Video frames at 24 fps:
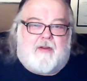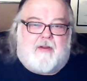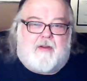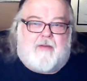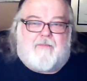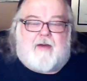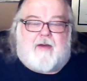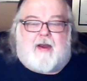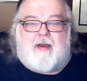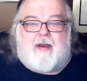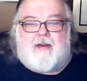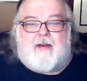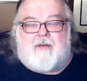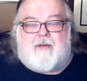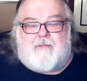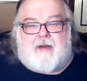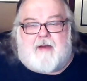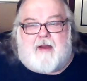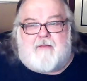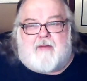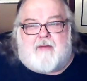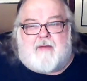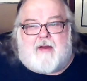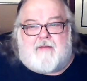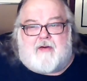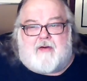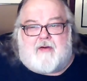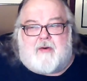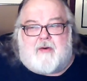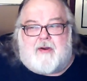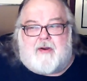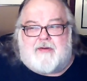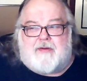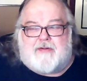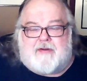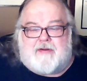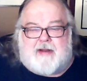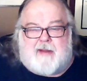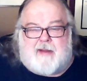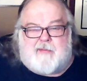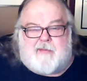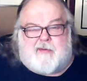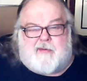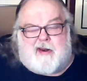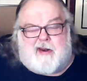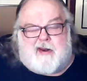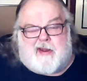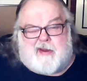if I if I ever have a question that I'm
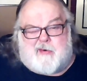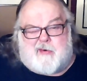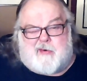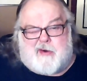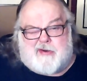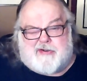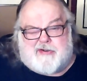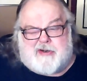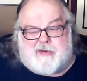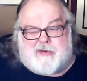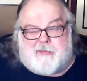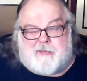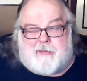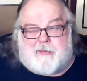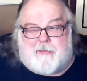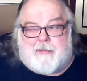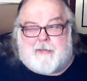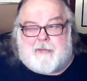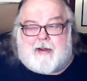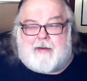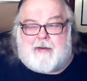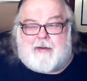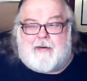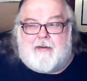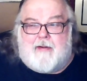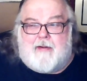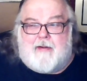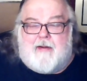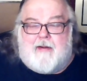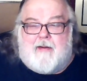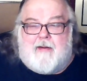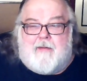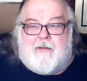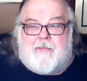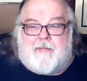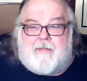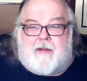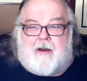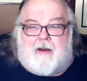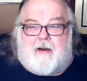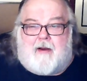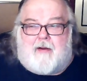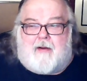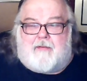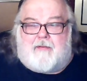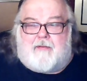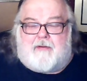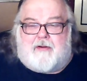kind of questionable about,
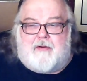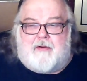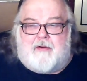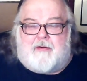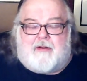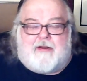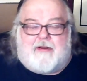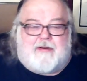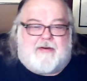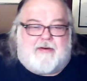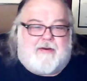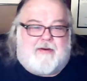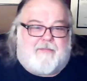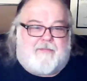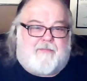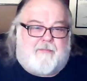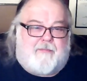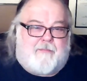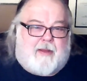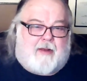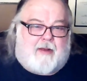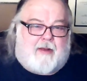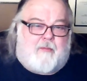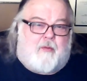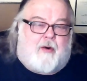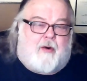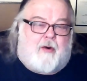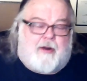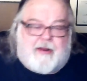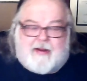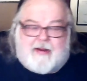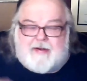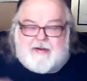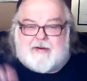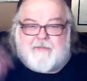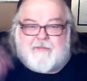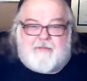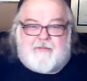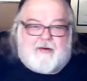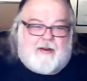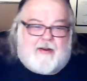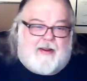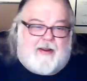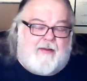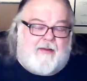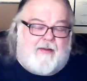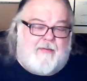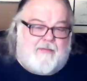I'll Google it different by wording it
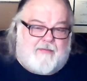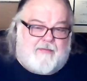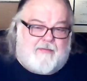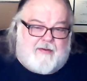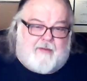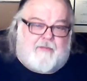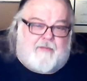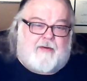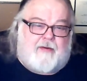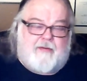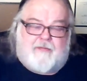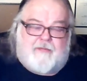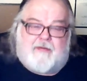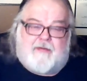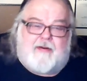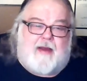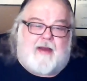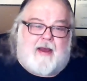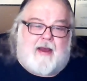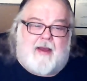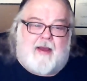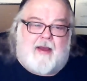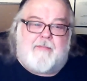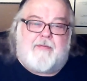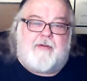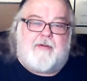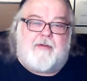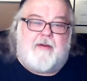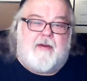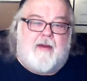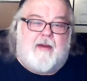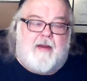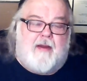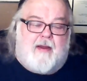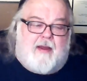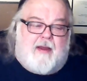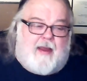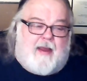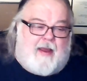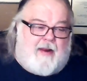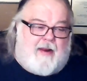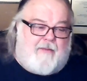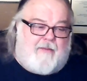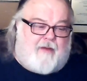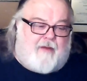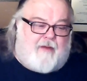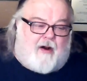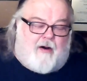differently several different times. And
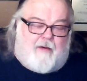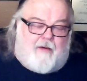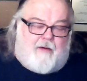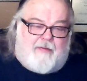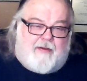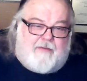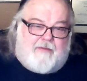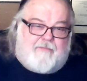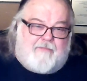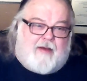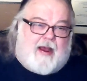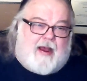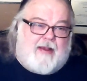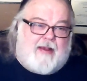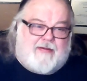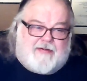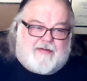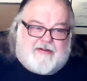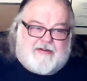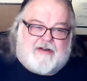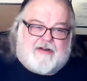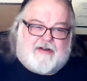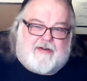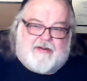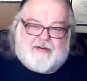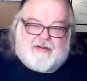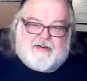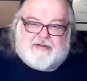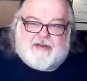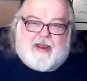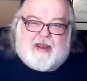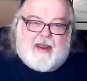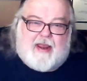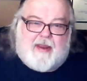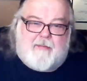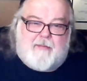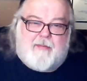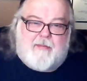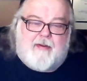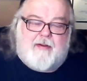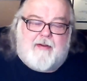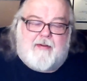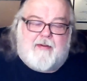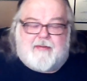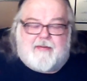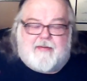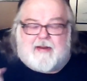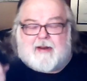if all the advice is still the same,
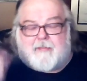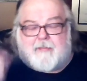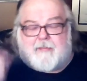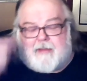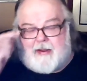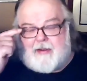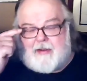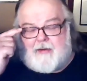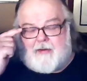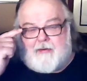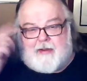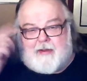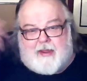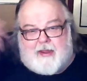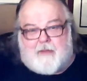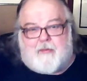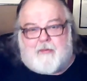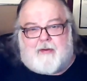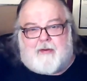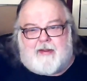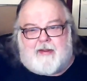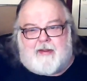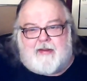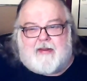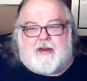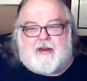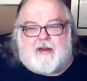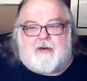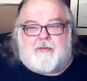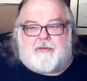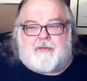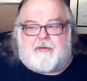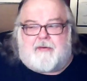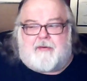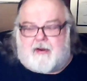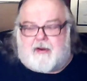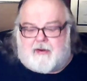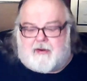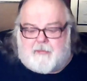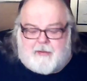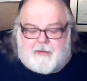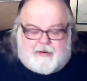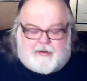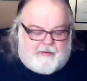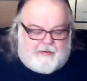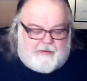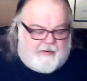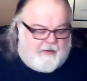then I'm like, okay, well then they know what they're talking
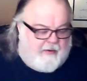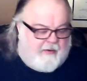about.